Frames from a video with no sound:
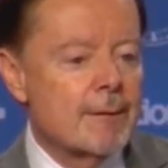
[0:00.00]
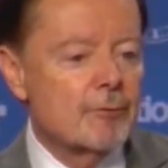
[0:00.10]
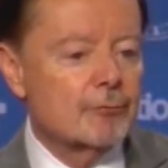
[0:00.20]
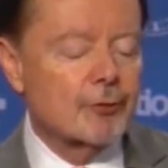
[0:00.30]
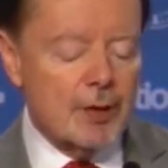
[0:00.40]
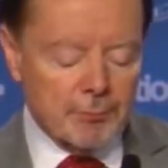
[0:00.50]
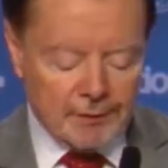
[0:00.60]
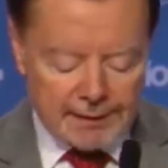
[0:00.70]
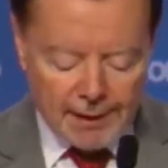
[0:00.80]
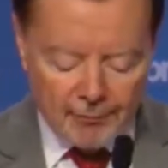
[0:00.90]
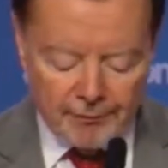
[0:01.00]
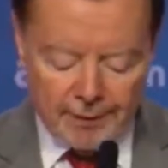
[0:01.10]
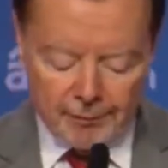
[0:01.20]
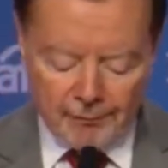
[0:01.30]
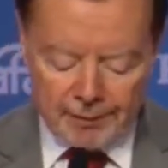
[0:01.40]
Freedom
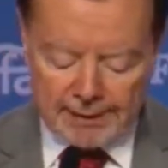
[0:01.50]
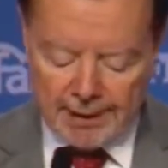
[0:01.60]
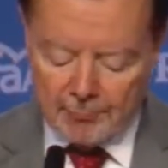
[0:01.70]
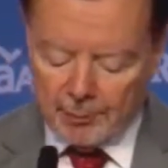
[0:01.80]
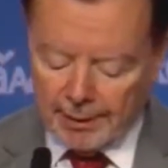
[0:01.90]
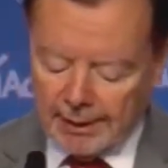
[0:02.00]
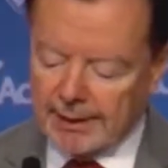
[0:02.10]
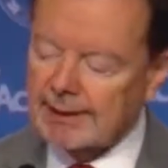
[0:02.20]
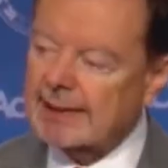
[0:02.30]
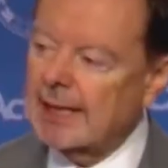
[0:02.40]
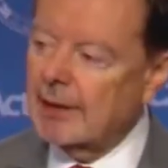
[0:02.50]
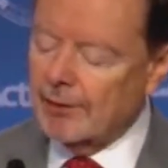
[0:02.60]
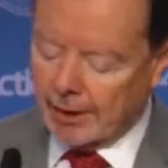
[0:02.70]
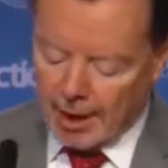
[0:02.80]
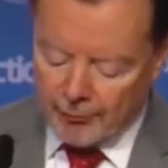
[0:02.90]
of assembly, consent of
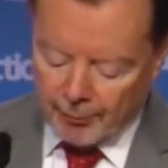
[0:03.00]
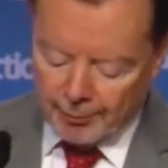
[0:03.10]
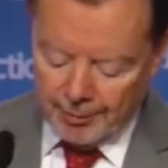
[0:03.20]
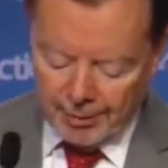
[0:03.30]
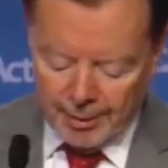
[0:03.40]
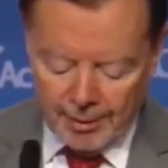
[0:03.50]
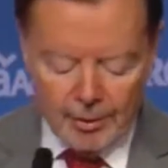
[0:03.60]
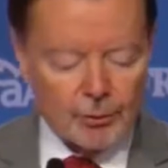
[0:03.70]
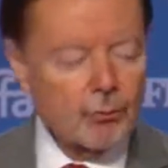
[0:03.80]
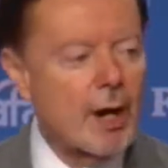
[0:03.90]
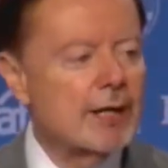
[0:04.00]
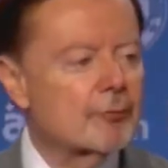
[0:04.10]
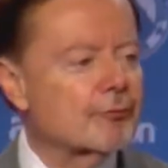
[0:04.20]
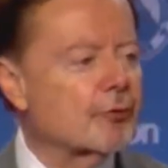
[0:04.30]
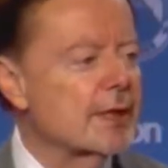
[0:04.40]
the governed, the right
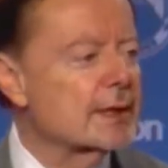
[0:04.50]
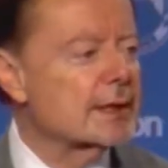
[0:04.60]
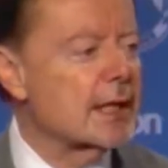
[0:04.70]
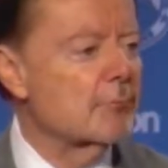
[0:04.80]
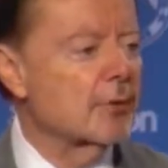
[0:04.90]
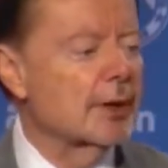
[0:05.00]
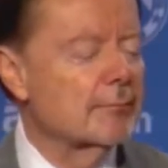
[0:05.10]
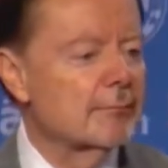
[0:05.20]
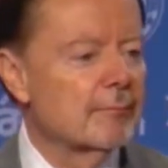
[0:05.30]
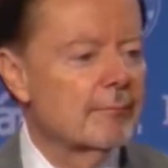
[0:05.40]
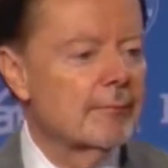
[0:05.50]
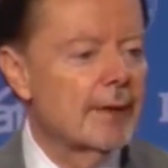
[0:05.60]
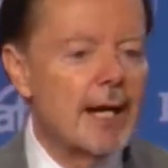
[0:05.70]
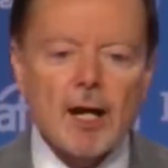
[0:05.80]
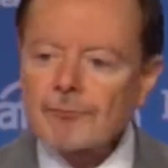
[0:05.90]
of free assembly.
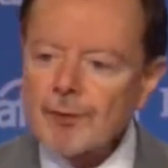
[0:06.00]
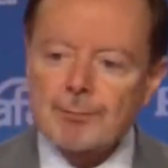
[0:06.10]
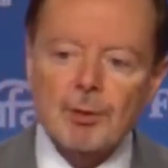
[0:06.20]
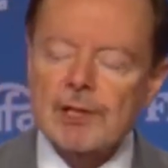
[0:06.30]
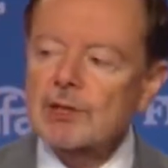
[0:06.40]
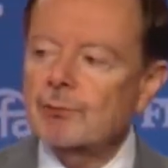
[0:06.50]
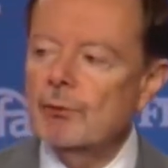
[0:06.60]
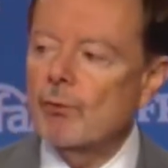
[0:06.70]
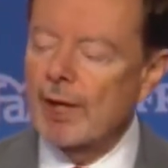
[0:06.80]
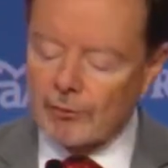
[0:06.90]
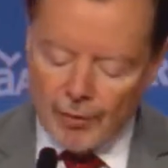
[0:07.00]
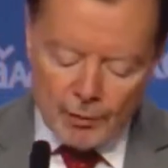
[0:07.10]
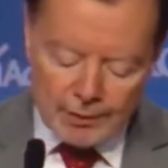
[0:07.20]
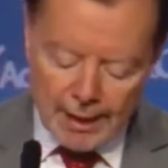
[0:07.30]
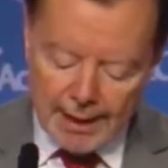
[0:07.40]
Every place we went,
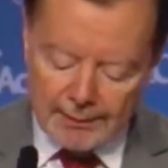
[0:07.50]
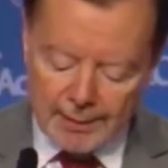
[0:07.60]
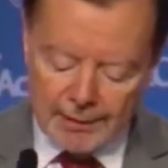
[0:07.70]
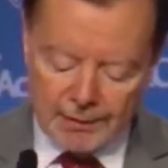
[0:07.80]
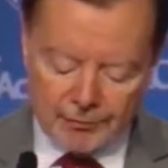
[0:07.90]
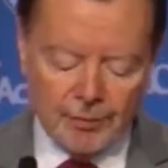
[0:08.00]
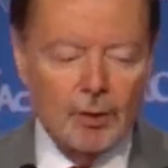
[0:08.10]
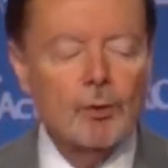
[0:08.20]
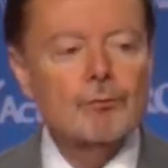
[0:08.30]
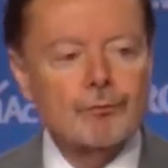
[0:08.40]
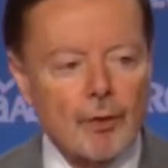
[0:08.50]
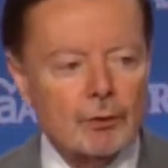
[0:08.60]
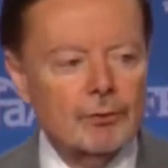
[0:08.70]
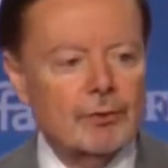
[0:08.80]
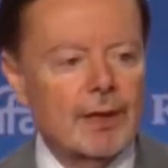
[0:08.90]
those ideas
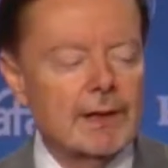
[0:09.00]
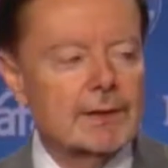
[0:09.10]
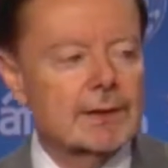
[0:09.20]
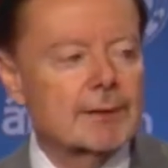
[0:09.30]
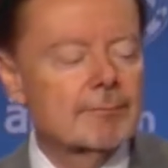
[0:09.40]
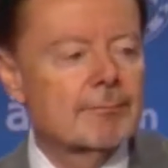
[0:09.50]
followed us.